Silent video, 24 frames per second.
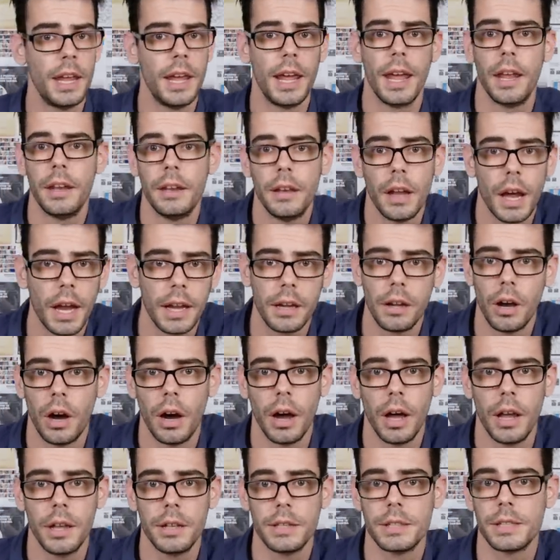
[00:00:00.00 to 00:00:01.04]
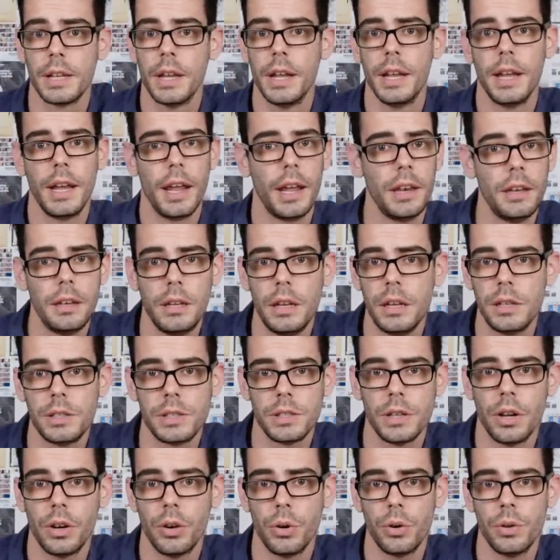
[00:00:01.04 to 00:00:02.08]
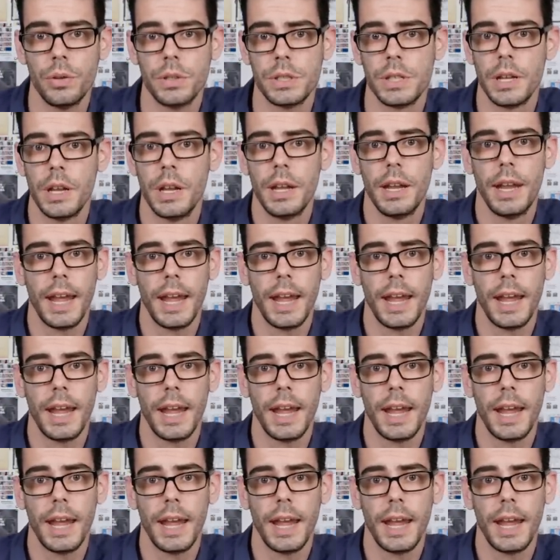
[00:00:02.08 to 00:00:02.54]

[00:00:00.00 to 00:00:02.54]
and Nikons and Nitsos